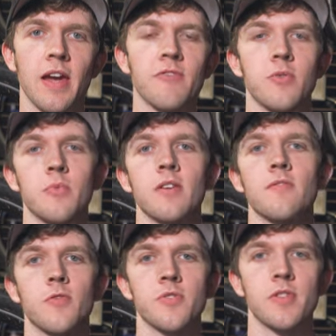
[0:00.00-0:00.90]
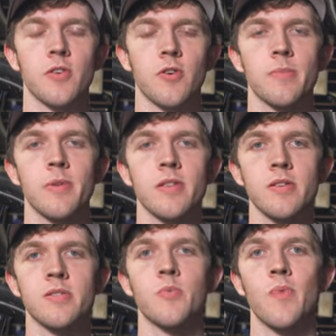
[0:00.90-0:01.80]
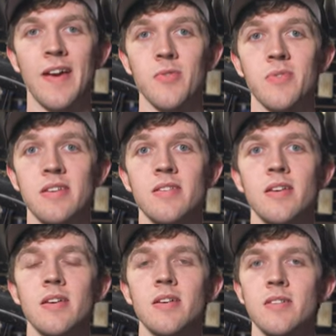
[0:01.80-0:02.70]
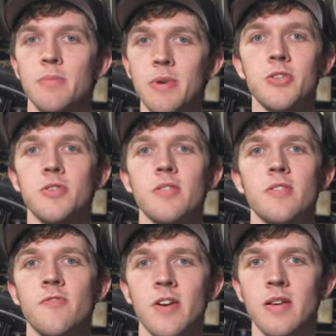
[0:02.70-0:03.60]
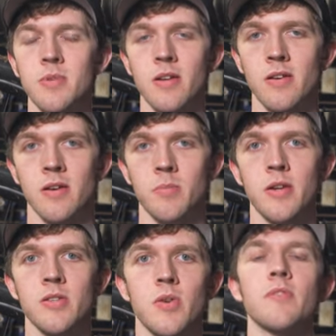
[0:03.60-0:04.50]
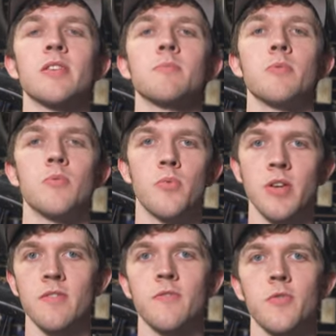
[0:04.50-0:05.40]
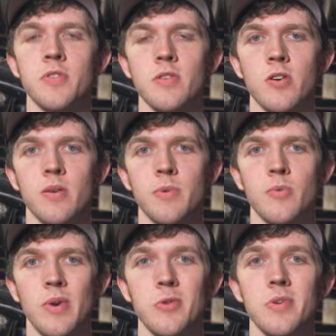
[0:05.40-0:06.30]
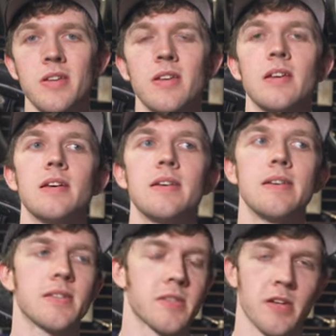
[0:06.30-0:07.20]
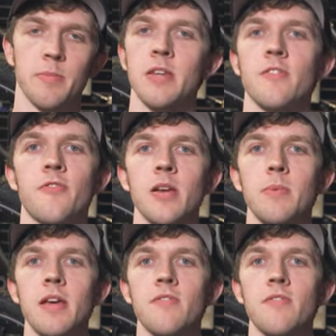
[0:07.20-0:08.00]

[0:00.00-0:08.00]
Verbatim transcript: have to reinforce the carbon that is around it to make sure that the frame's not gonna break. So every time you reinforce the carbon around it, it's gonna make the frame